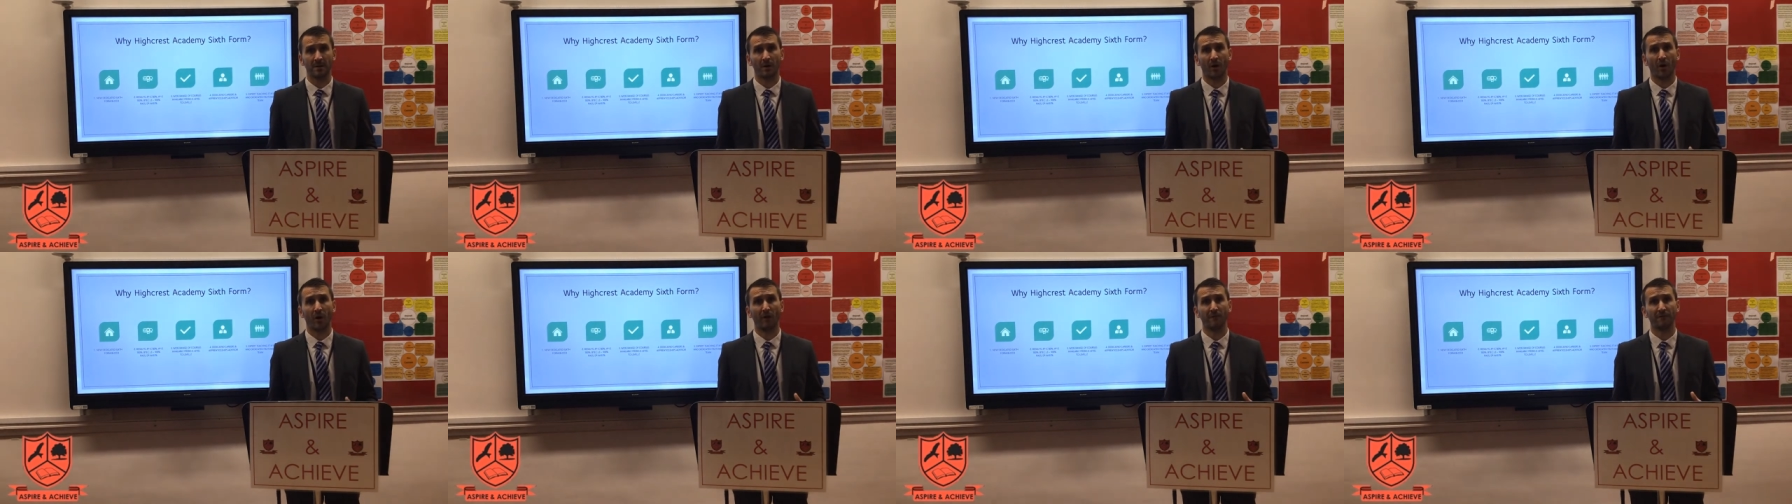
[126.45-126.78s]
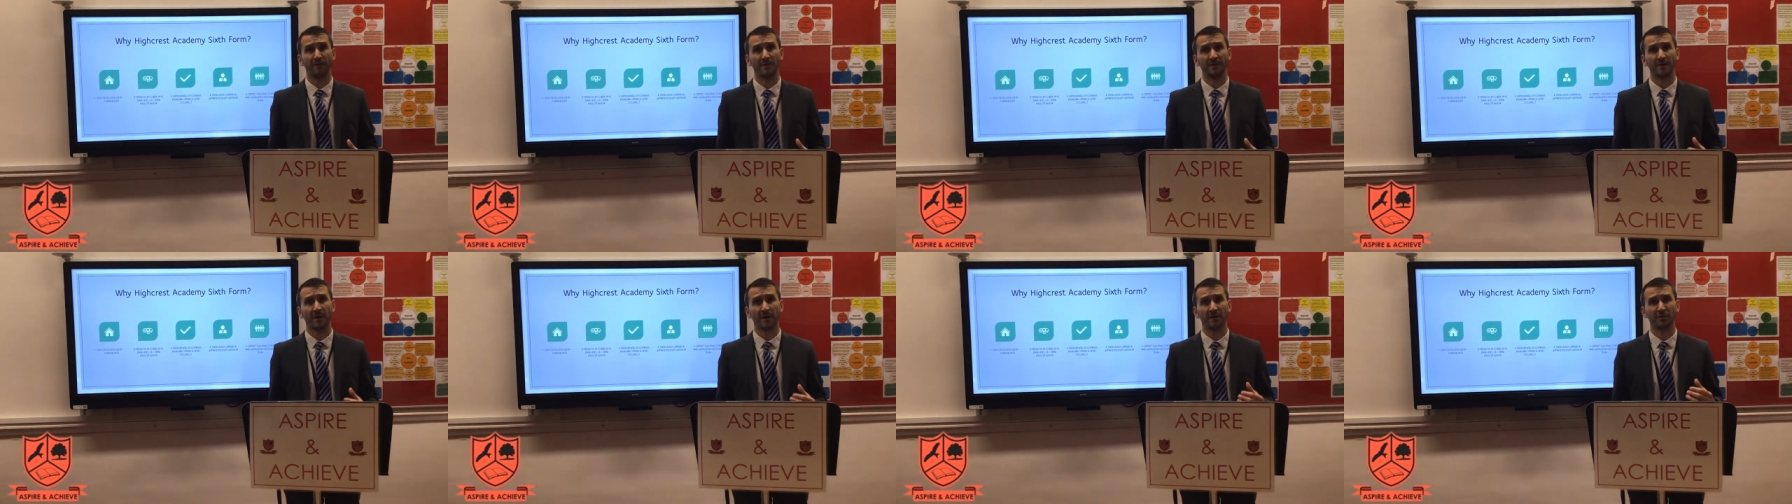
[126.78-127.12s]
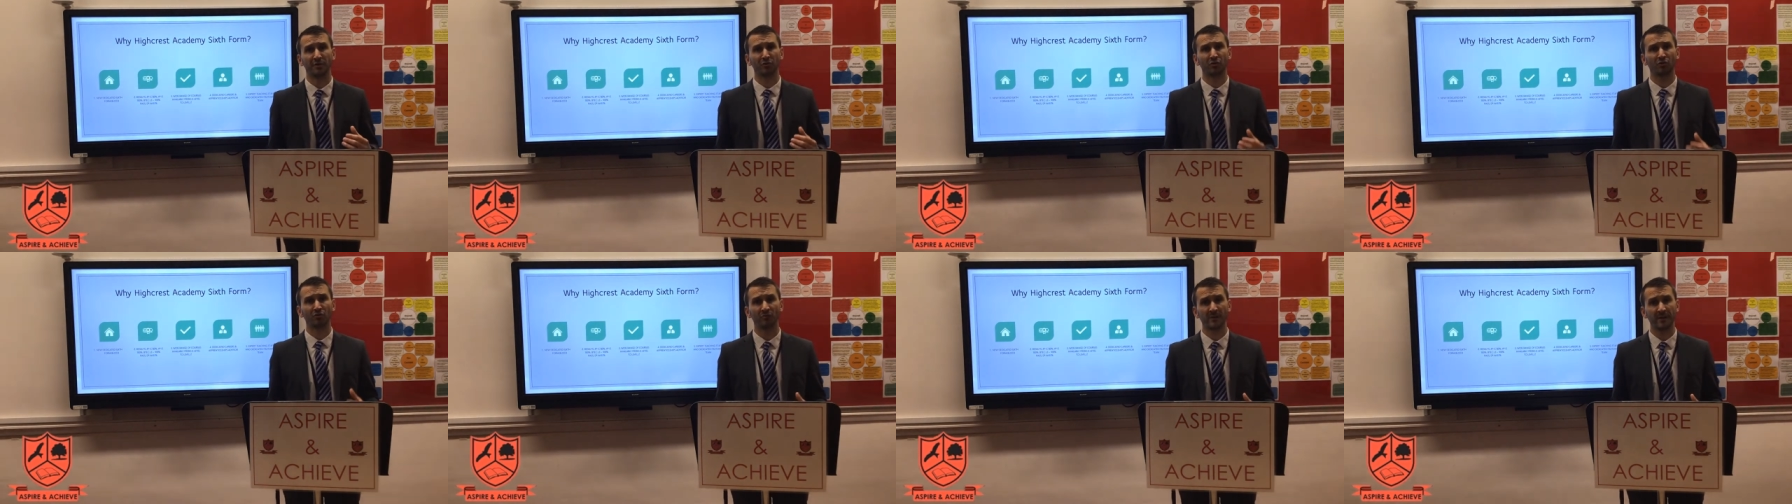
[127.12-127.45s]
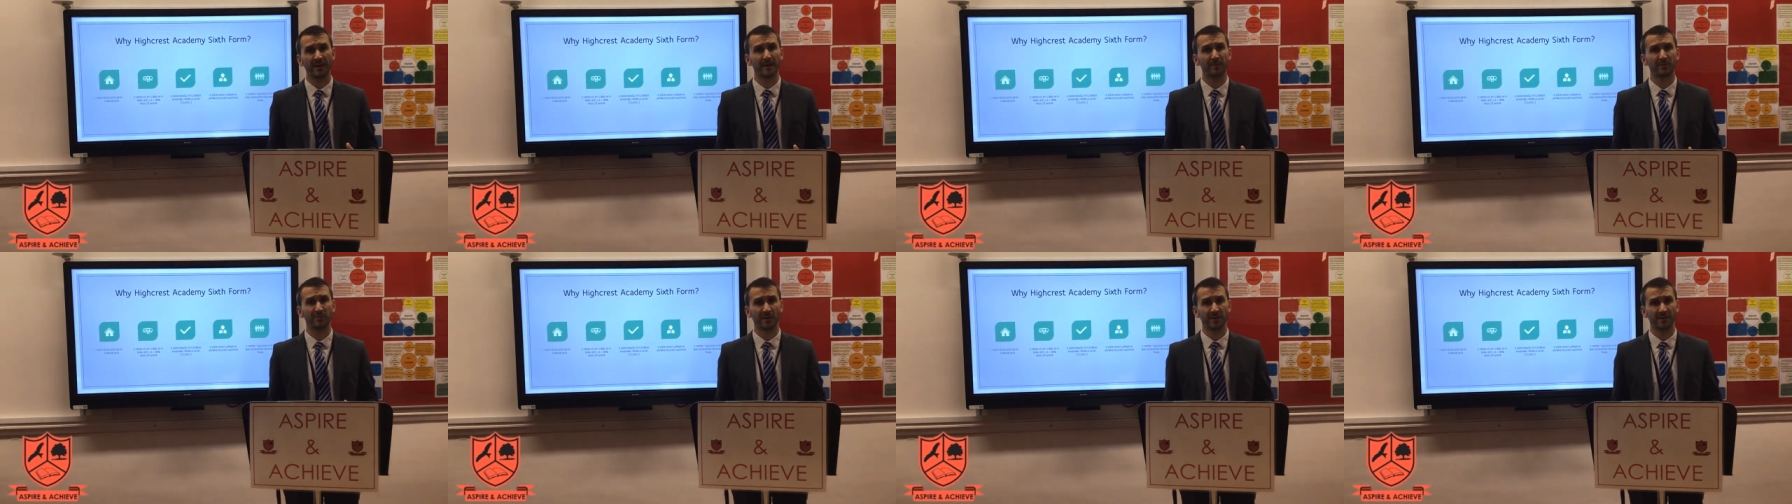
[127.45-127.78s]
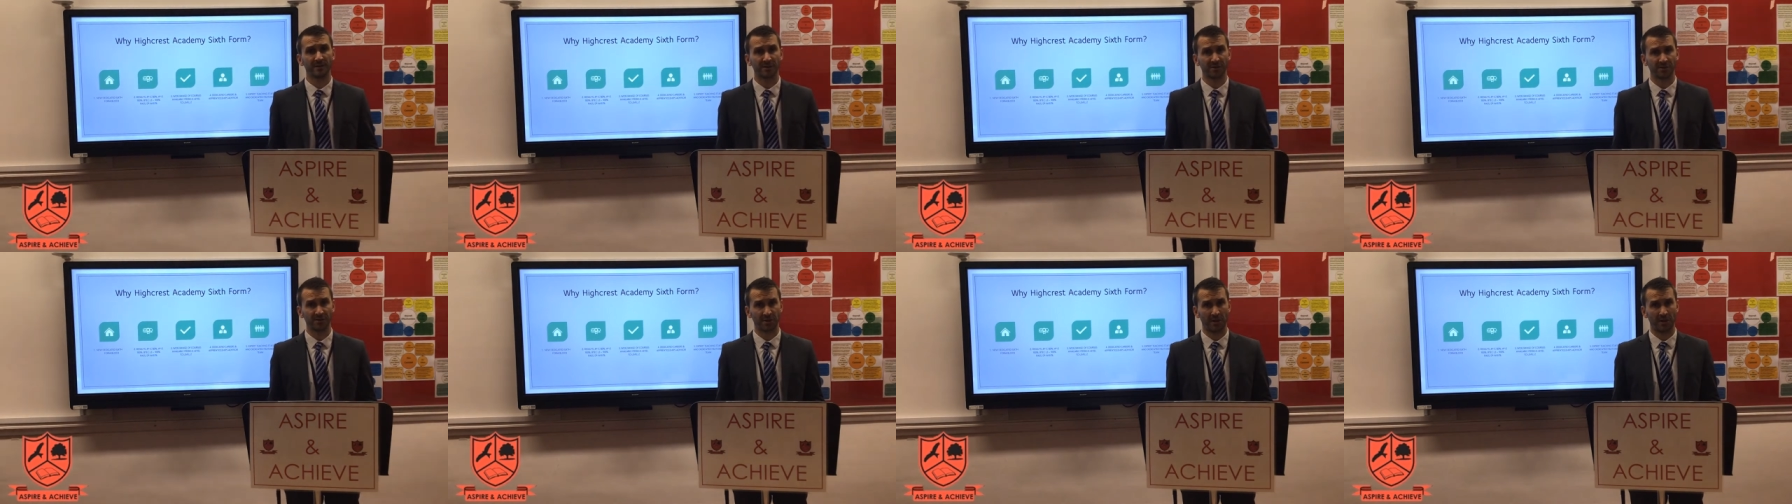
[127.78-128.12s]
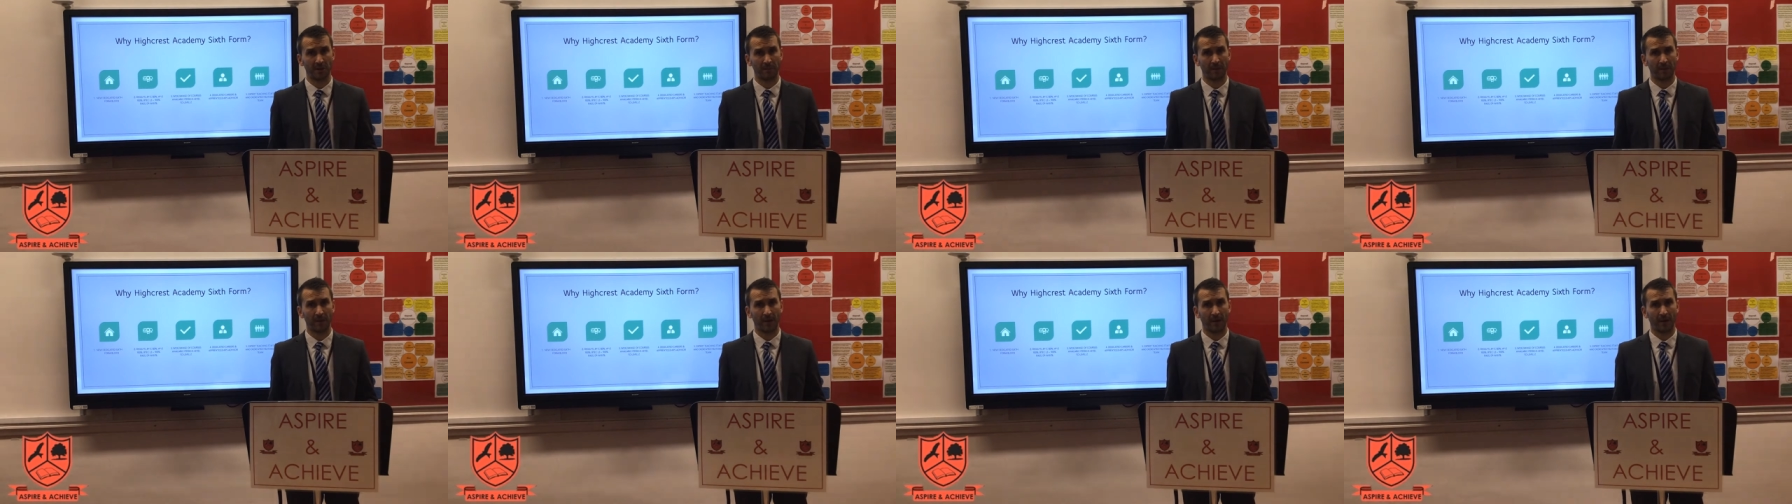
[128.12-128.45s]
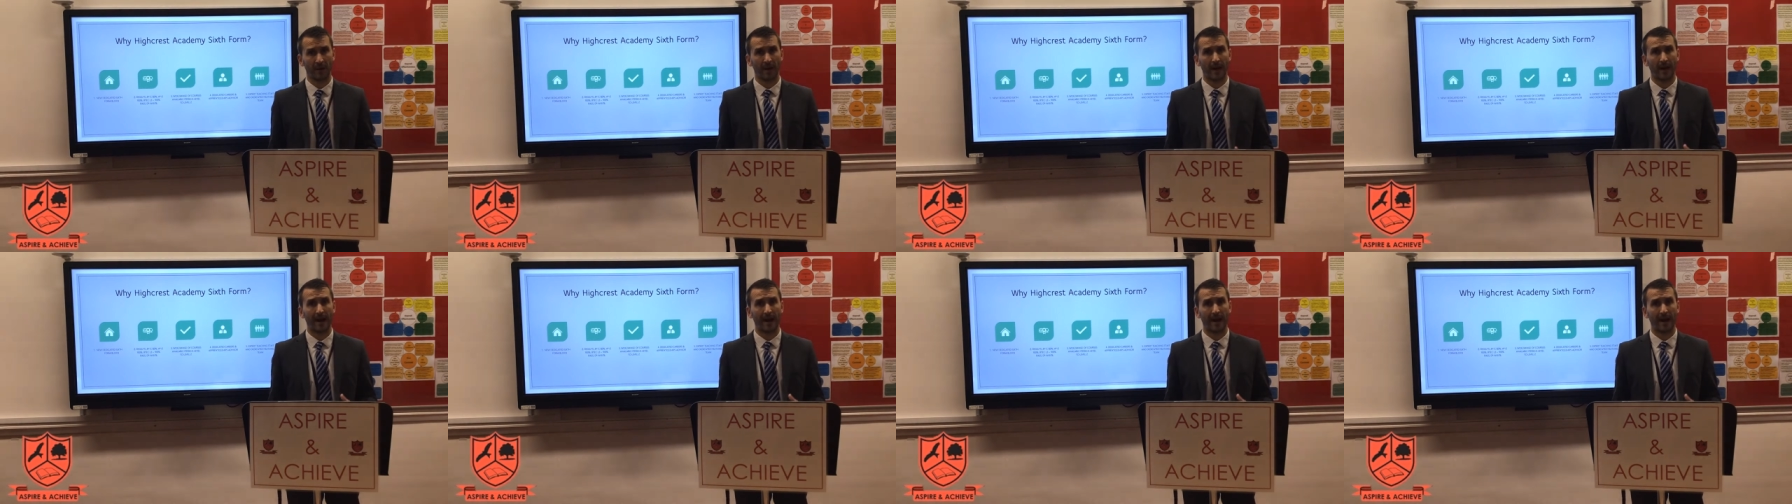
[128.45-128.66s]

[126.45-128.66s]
offered a degree apprenticeship